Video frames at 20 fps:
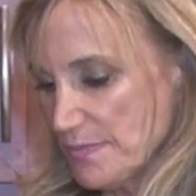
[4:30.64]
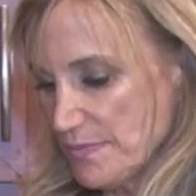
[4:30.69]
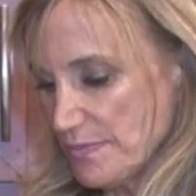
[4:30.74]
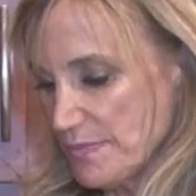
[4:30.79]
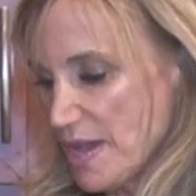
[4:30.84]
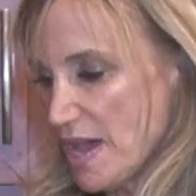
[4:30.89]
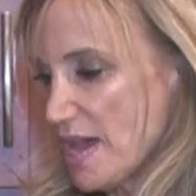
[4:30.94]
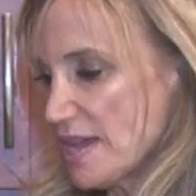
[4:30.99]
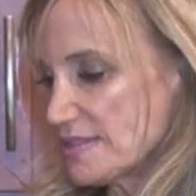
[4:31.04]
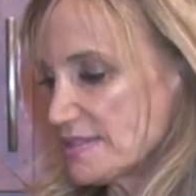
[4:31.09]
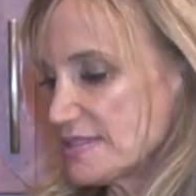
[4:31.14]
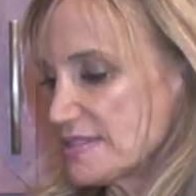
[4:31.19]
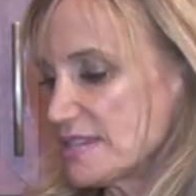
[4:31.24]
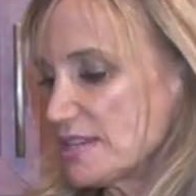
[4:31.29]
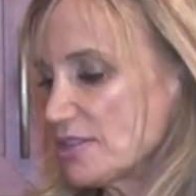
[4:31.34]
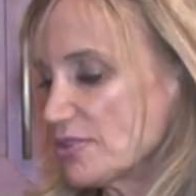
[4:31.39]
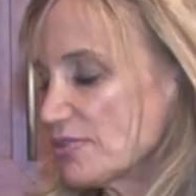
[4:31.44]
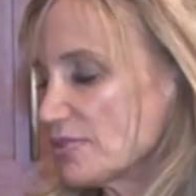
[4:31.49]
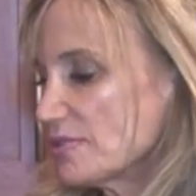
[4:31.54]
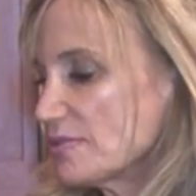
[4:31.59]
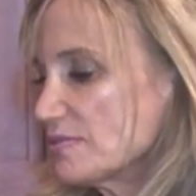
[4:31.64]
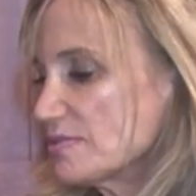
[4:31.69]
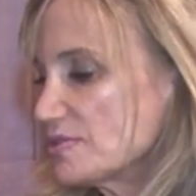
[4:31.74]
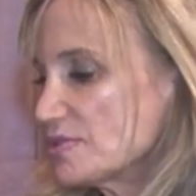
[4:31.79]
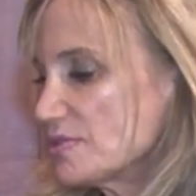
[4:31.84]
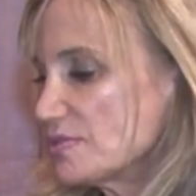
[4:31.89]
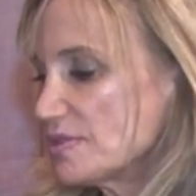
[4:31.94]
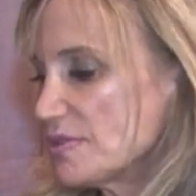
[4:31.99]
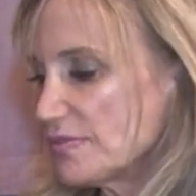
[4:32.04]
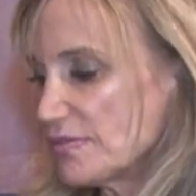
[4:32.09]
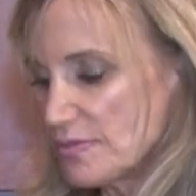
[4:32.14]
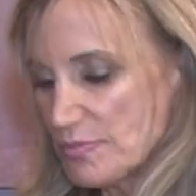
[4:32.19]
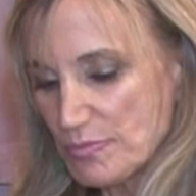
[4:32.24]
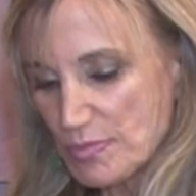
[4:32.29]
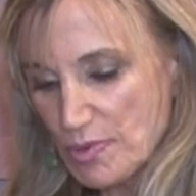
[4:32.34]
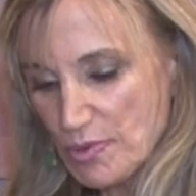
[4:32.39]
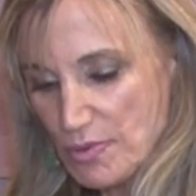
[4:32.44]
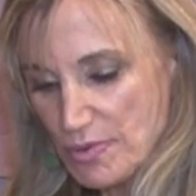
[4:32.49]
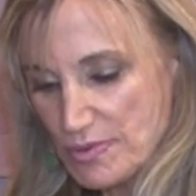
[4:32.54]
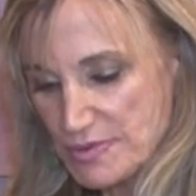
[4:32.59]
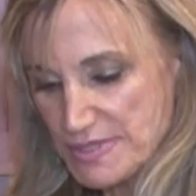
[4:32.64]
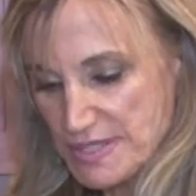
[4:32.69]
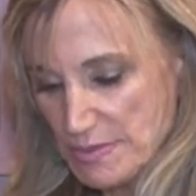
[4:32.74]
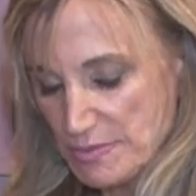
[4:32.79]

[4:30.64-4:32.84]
pots here, 2 different bowls.